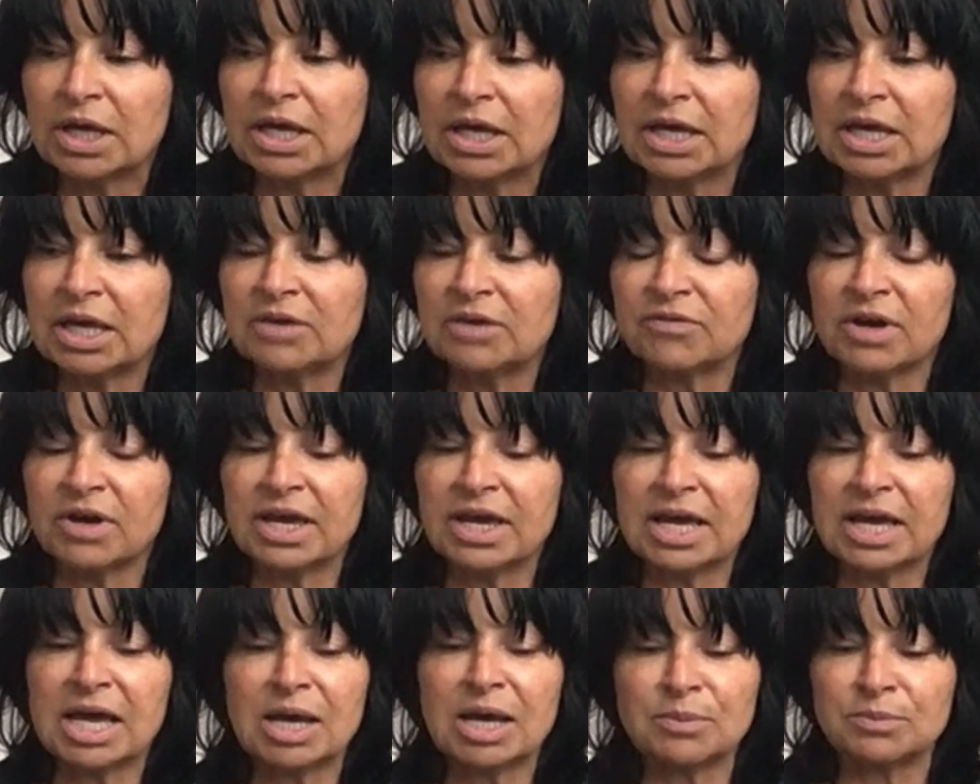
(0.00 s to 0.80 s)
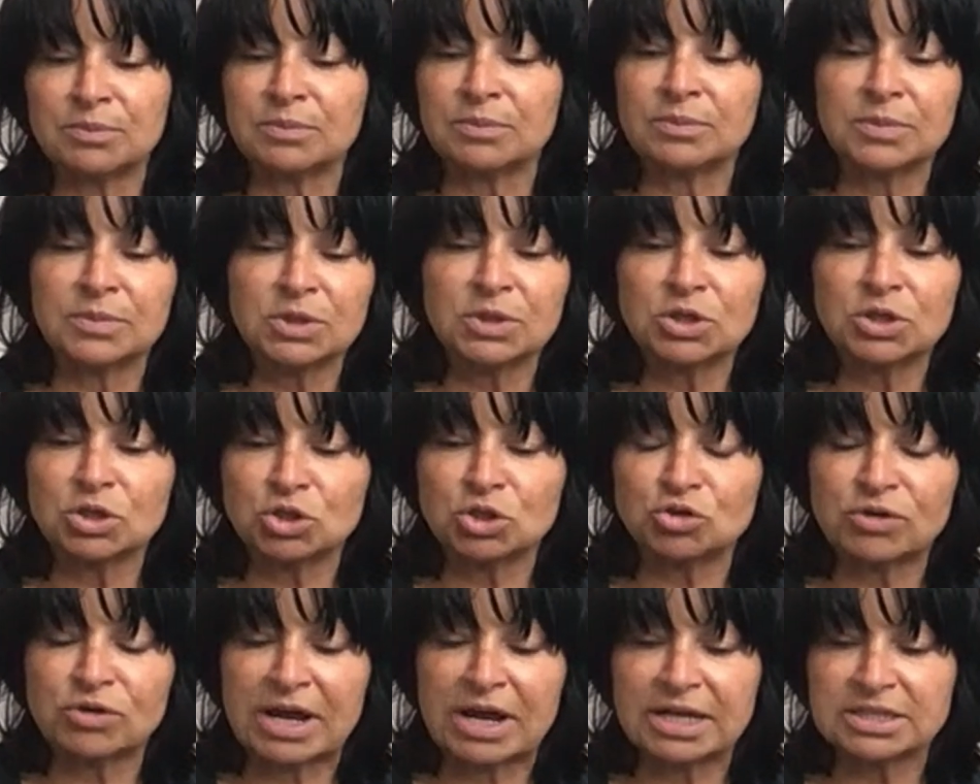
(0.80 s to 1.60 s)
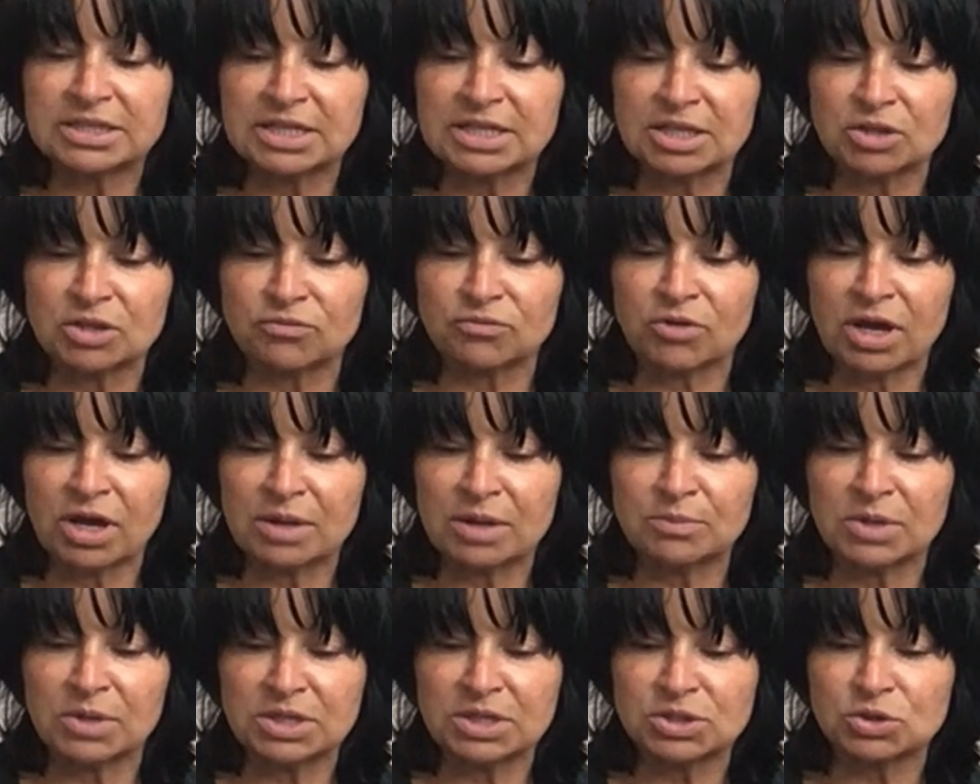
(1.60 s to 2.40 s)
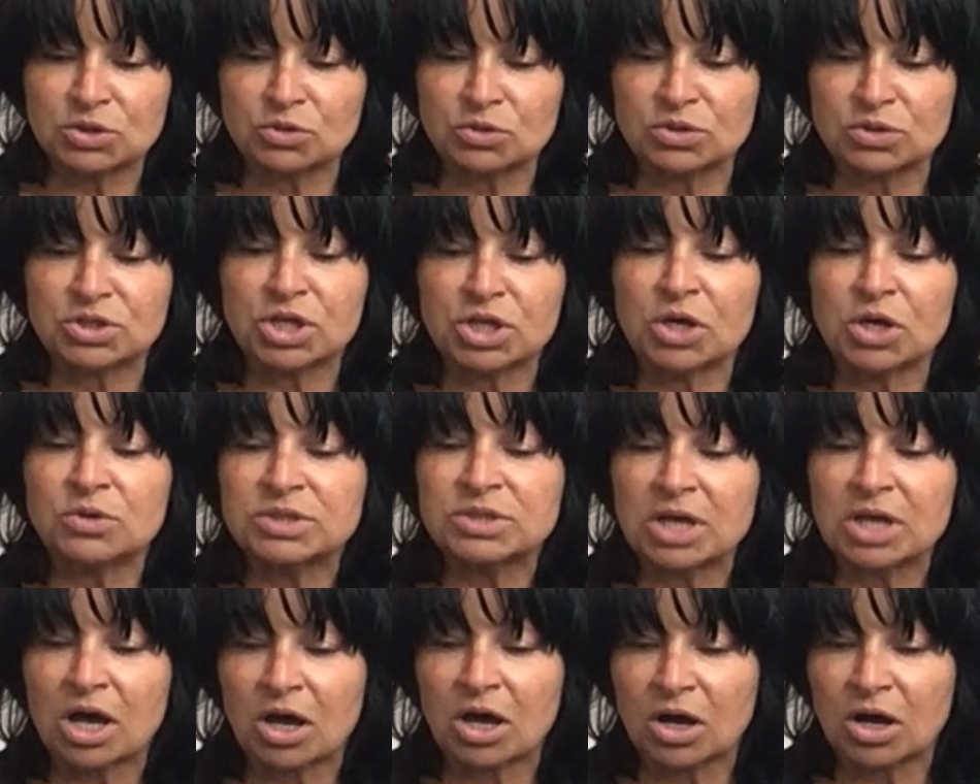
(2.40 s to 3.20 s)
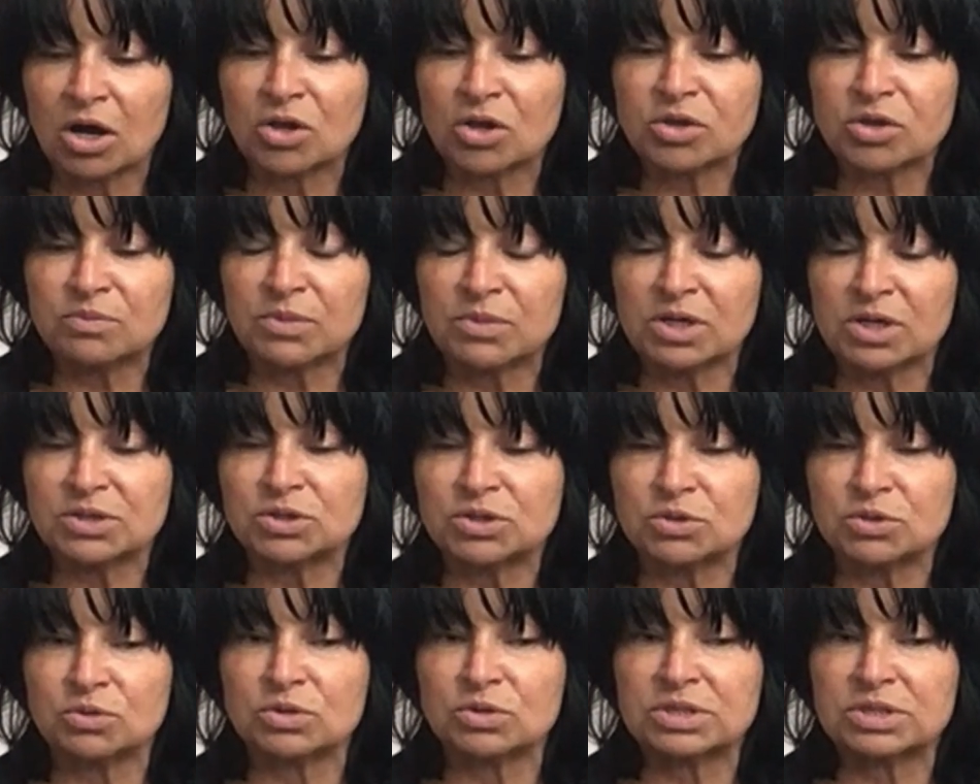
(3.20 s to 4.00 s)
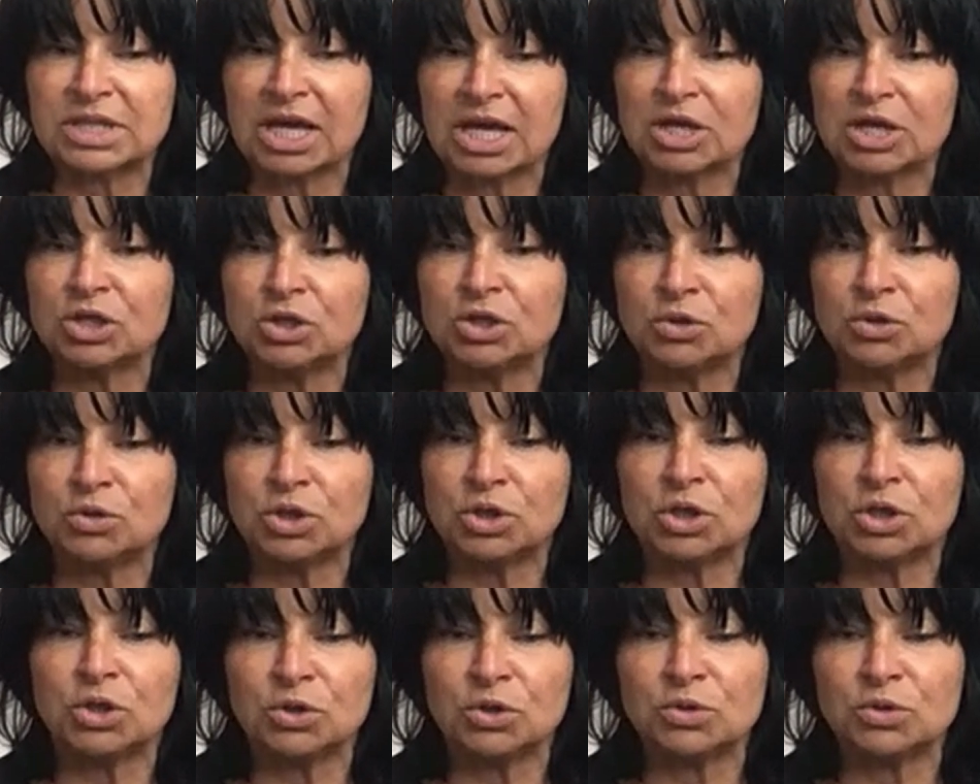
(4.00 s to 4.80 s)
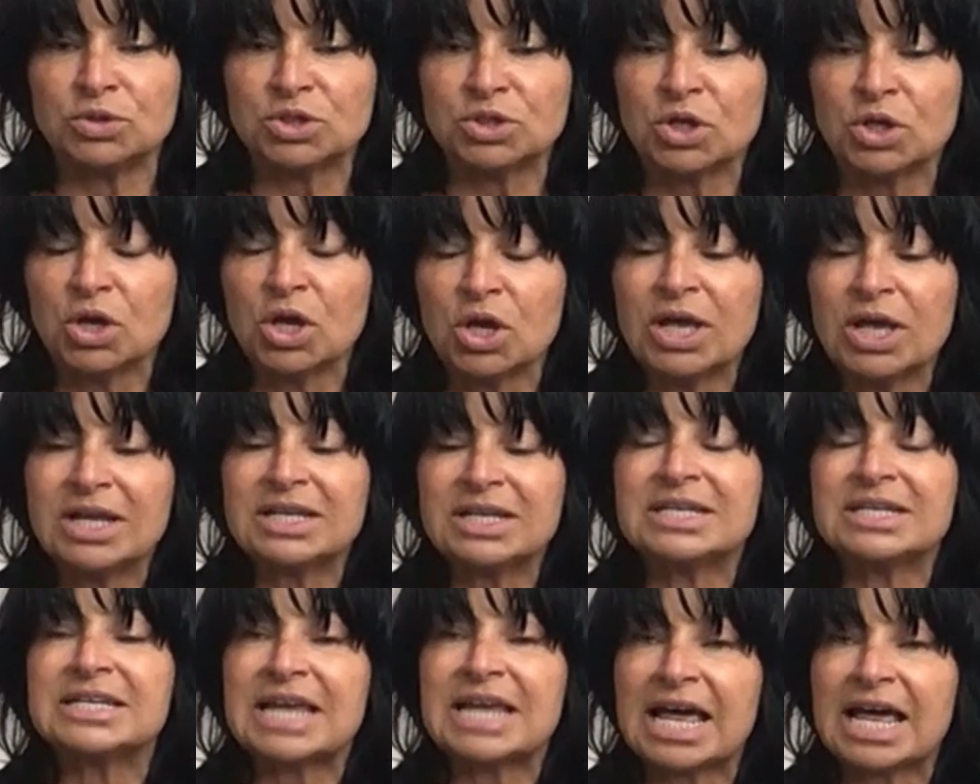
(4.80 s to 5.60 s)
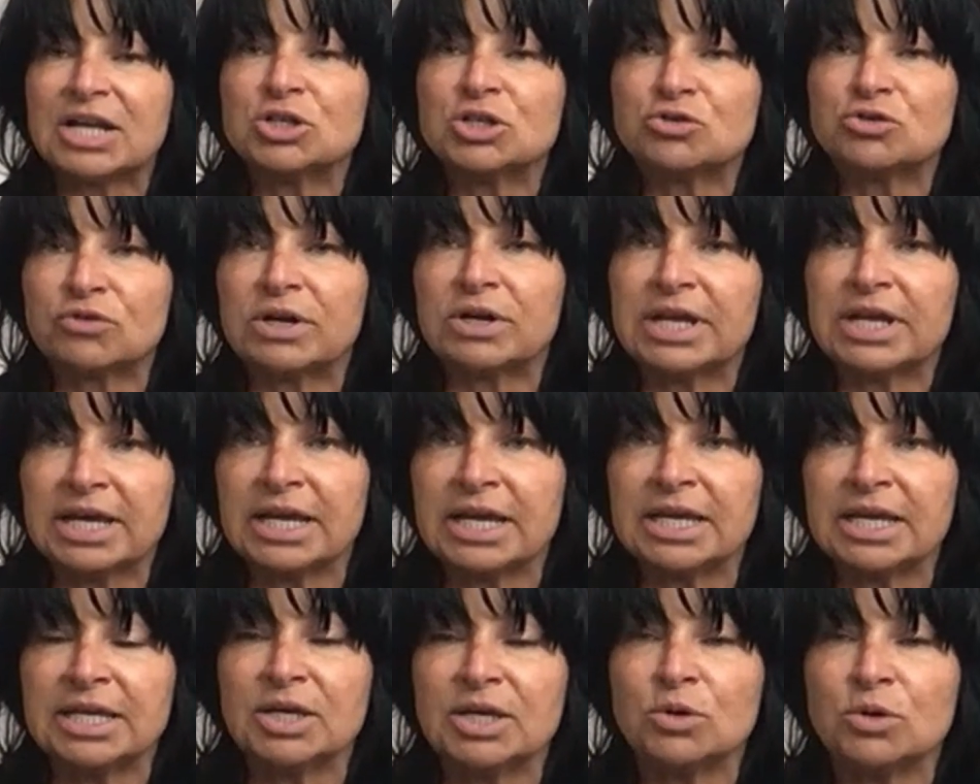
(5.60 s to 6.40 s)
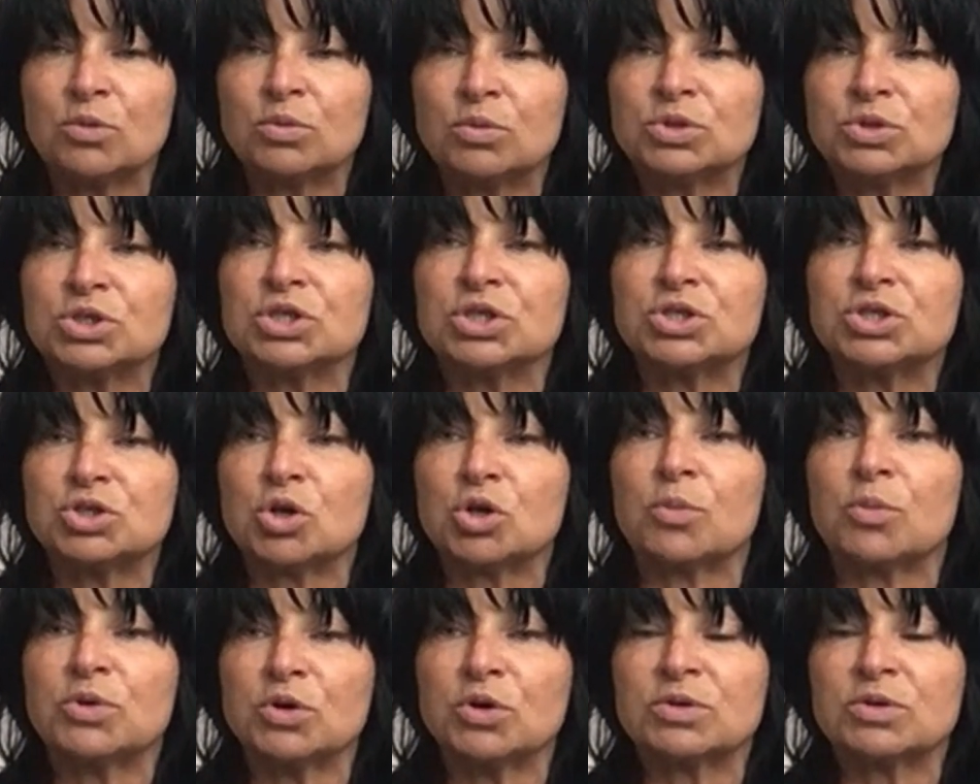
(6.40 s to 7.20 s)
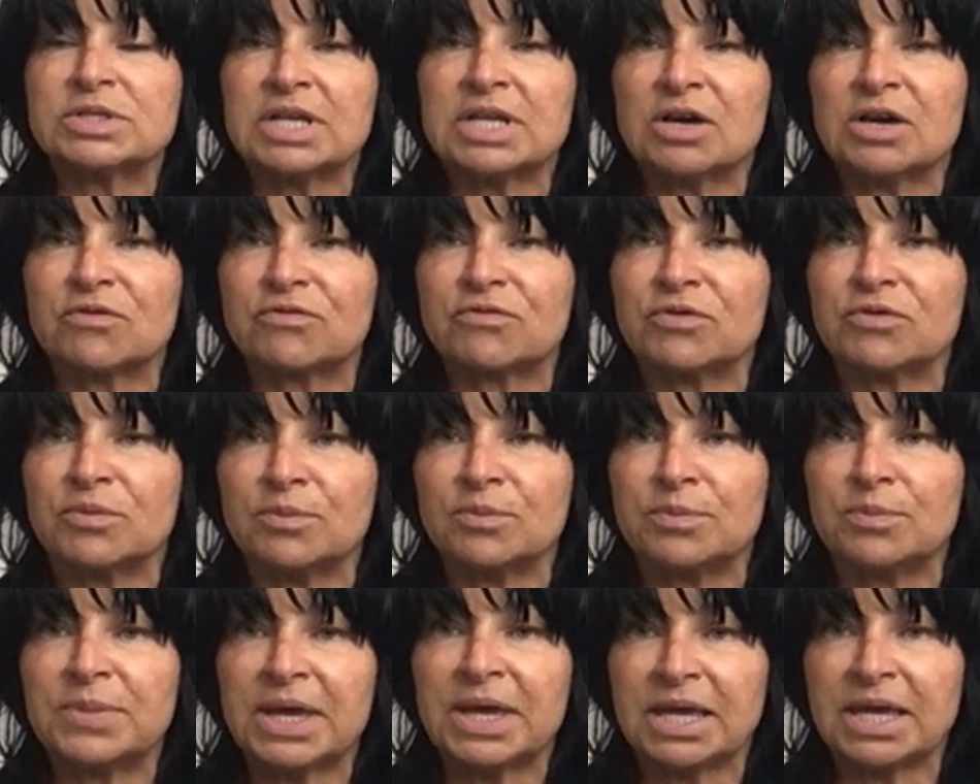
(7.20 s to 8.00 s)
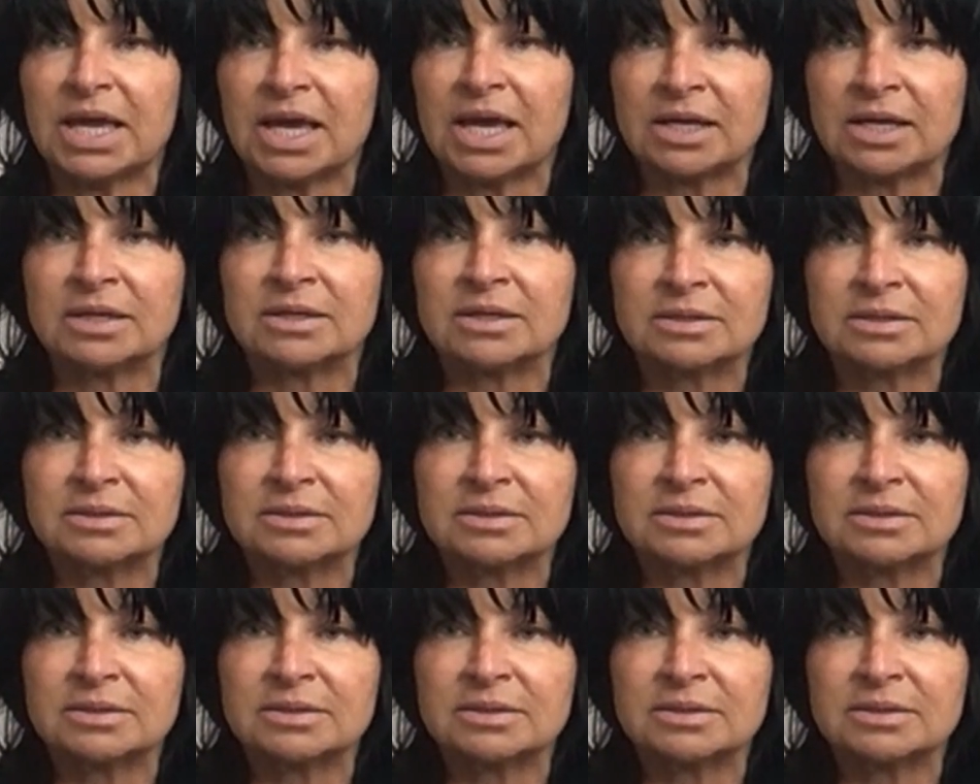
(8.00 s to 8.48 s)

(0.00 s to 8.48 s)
if I am contracting the right muscles, those are the muscles that you use naturally to stop yourself from peeing.